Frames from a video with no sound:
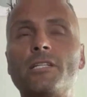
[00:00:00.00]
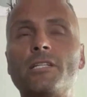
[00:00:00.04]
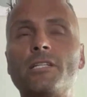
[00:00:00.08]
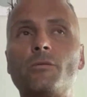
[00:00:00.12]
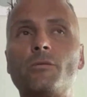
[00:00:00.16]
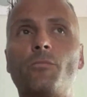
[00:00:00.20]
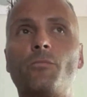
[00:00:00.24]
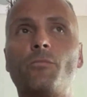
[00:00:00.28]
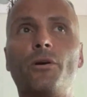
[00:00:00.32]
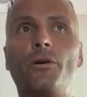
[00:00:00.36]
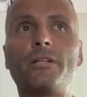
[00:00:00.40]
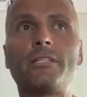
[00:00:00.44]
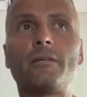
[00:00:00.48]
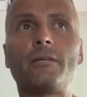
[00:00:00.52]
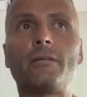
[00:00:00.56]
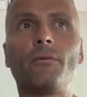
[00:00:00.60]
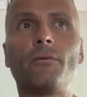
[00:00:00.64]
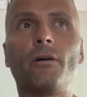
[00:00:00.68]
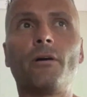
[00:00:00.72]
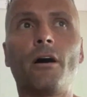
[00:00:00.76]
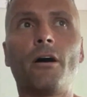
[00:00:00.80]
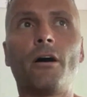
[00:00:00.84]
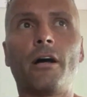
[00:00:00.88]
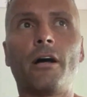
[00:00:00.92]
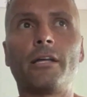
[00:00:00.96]

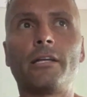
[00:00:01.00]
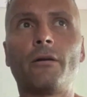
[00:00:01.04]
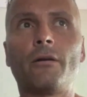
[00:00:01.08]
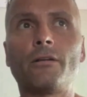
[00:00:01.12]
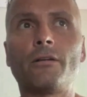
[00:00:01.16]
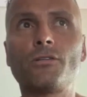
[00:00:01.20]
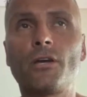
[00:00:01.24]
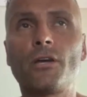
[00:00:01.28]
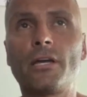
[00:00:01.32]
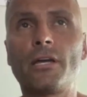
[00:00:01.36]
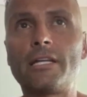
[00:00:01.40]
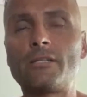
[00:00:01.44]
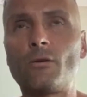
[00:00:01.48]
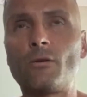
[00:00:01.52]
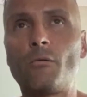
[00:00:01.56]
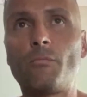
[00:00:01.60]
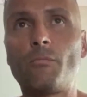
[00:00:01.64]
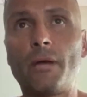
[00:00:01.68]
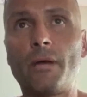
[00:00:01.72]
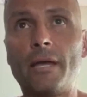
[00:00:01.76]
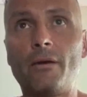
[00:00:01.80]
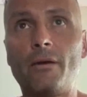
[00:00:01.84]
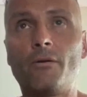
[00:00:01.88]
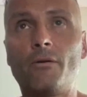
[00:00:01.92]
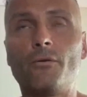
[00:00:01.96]
disappointing, but I took it to
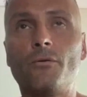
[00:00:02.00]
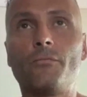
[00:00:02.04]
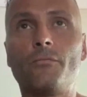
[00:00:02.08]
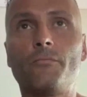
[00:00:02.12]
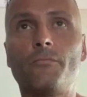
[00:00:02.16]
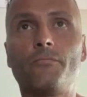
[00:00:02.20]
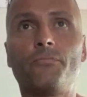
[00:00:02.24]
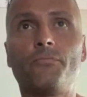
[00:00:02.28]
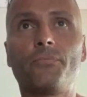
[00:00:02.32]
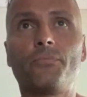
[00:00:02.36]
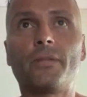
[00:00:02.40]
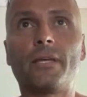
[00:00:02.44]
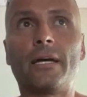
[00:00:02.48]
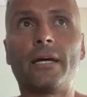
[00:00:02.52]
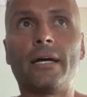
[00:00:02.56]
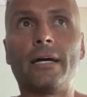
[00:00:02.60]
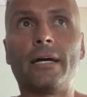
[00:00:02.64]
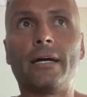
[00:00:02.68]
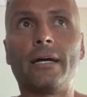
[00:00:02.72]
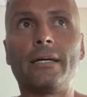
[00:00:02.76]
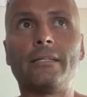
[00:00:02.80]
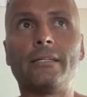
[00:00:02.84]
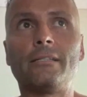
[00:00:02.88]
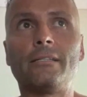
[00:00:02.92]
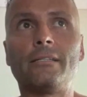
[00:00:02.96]
appeal,
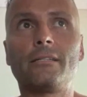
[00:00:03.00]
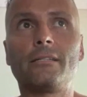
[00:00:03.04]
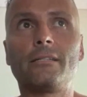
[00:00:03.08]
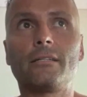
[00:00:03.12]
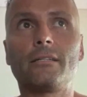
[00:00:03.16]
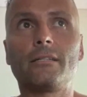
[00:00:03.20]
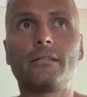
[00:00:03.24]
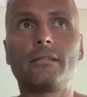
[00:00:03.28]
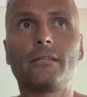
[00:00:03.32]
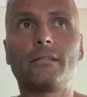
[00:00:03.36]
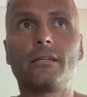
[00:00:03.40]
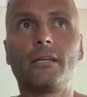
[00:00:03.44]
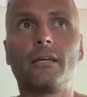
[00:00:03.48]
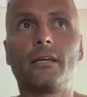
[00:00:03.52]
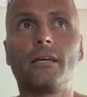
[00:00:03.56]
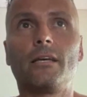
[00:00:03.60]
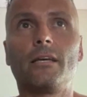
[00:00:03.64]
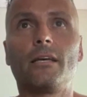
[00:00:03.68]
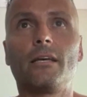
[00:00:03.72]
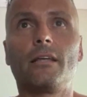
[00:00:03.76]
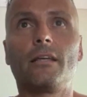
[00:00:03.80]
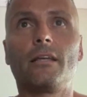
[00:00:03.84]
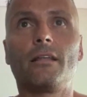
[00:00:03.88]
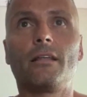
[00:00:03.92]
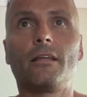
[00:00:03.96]
and
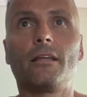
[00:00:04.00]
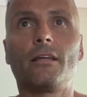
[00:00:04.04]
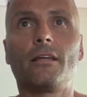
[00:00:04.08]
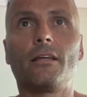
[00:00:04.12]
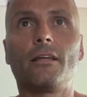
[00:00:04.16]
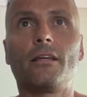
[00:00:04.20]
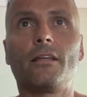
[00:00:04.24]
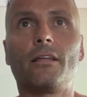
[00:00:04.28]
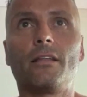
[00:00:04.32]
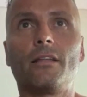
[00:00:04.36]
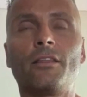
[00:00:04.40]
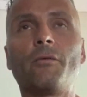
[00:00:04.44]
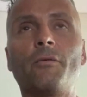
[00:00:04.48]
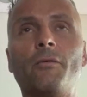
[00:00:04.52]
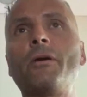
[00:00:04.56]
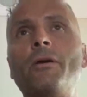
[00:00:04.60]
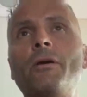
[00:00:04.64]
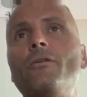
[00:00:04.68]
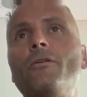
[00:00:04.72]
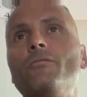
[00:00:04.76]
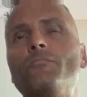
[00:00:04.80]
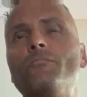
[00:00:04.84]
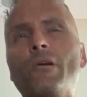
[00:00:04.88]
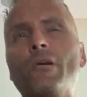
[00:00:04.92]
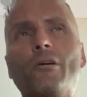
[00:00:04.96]
the
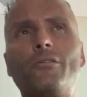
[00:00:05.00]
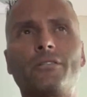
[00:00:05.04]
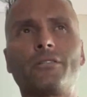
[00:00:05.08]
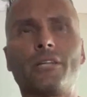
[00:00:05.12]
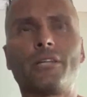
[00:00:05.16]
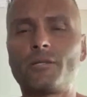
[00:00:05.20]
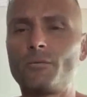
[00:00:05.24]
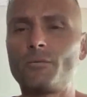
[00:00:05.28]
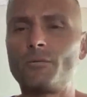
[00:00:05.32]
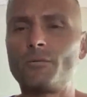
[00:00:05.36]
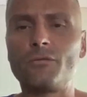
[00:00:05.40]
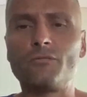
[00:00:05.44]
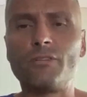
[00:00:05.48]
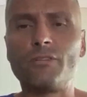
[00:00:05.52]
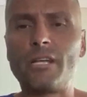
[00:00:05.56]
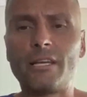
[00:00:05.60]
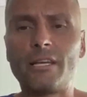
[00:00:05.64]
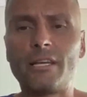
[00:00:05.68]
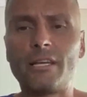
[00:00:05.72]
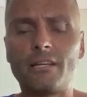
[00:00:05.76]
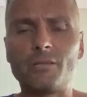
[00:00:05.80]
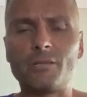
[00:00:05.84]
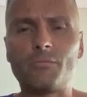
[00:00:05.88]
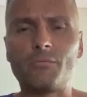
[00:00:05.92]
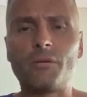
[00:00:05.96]
appeal process was
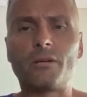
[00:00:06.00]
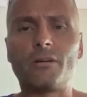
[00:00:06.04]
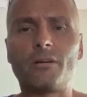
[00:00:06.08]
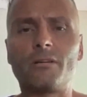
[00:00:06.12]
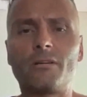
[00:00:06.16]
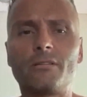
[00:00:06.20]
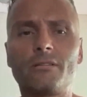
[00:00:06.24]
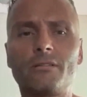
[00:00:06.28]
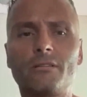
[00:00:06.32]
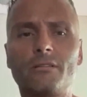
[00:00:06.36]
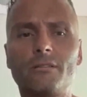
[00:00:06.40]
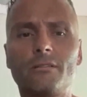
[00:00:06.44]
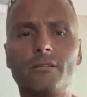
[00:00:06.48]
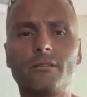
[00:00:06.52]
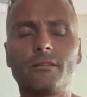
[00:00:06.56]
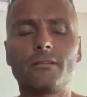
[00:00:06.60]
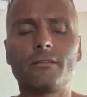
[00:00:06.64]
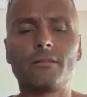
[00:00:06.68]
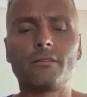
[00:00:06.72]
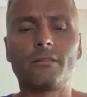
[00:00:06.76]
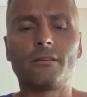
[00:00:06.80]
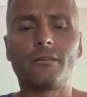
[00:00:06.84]
ridiculous because